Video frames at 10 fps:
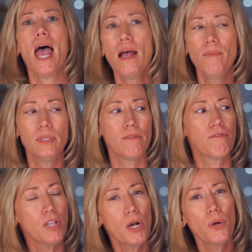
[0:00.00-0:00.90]
ebbs and
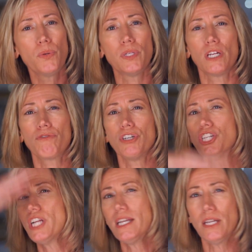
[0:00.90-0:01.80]
flows and it
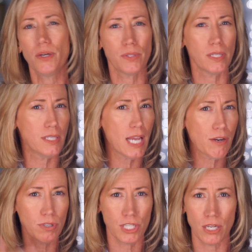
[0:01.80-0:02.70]
crescendos and
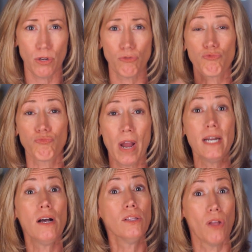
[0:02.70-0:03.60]
decrescendos
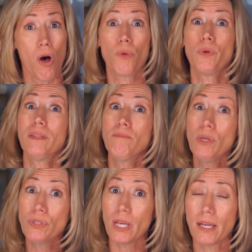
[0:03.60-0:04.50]
right along with the
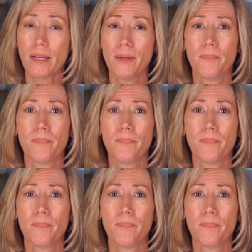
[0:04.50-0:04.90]
music.